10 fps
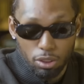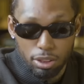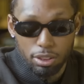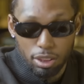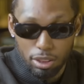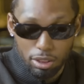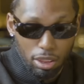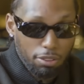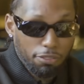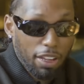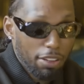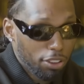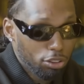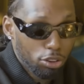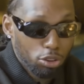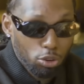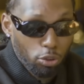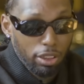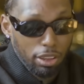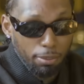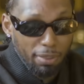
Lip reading: listen to this, yeah? 500 Ukrainian